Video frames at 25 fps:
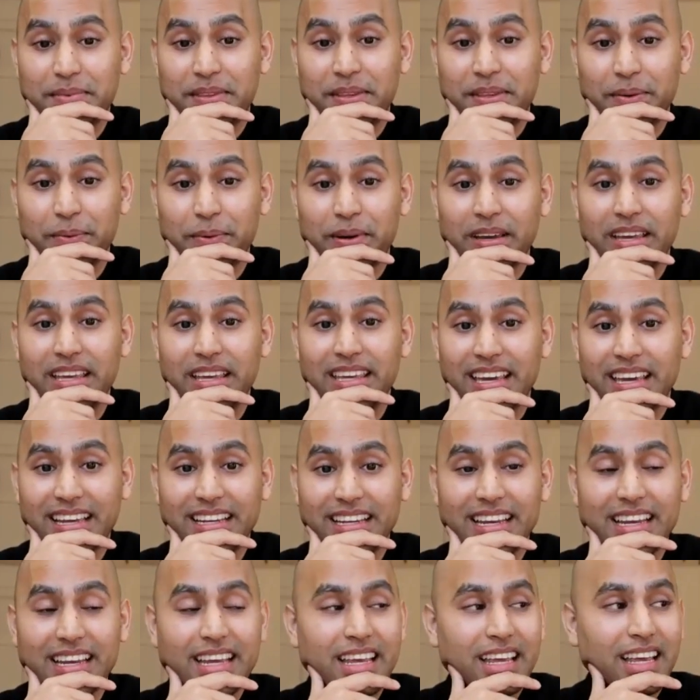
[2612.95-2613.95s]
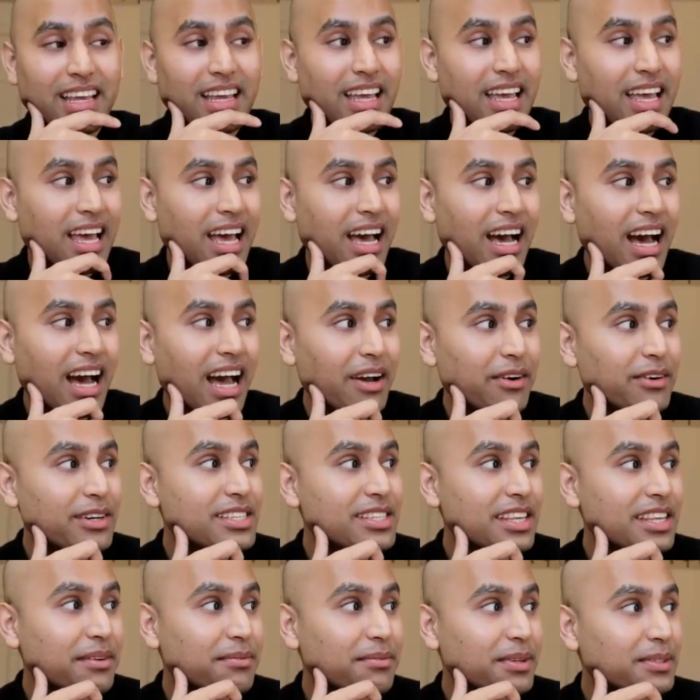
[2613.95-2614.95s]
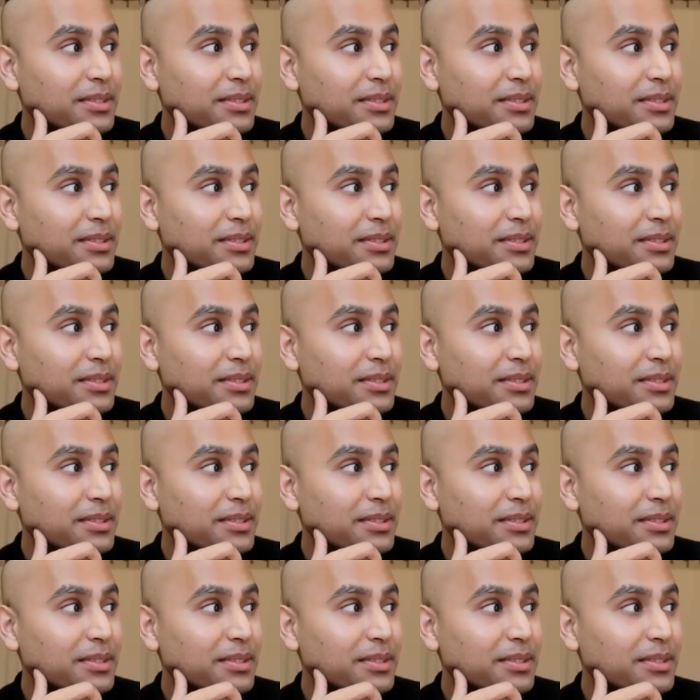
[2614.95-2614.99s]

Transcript: the way. Yet I was the